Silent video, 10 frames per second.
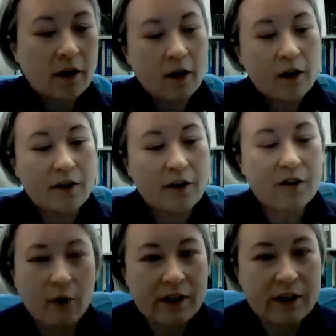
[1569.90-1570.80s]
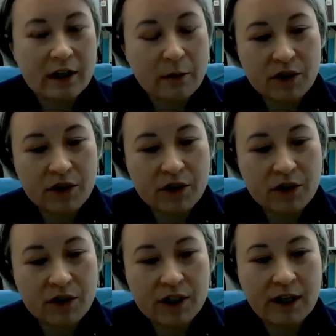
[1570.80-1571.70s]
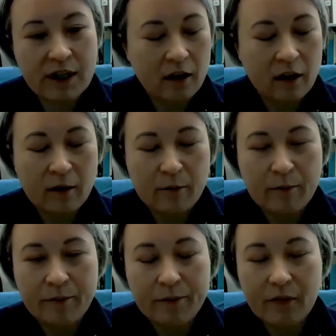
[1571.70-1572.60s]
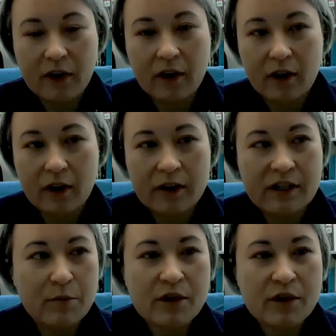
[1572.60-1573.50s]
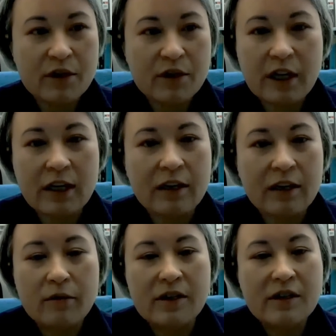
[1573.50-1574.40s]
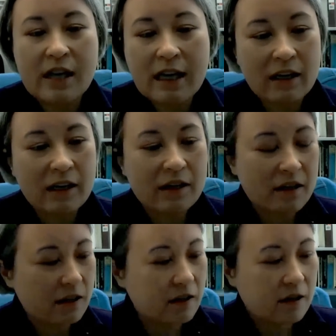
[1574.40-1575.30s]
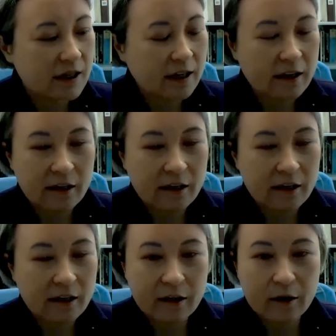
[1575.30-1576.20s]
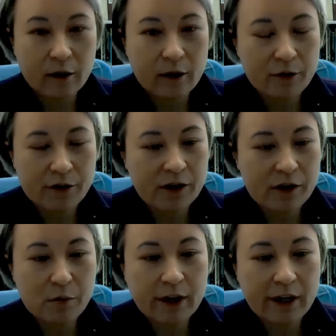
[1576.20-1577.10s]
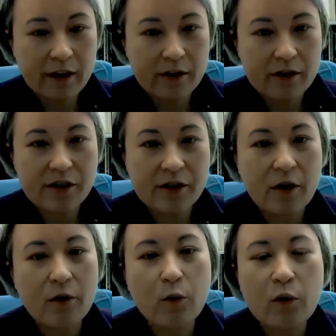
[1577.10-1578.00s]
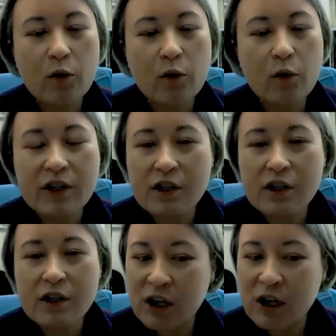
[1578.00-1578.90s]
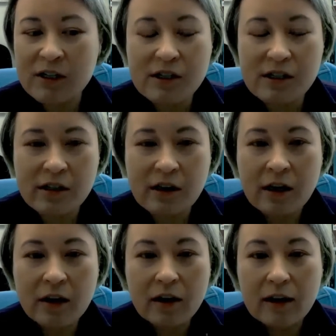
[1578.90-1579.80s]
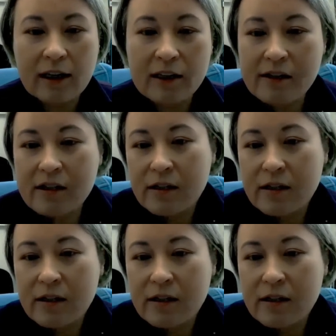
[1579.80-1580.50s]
So it seems that, it seems like the second it could, life arose on this planet. So, which kind of suggests it's a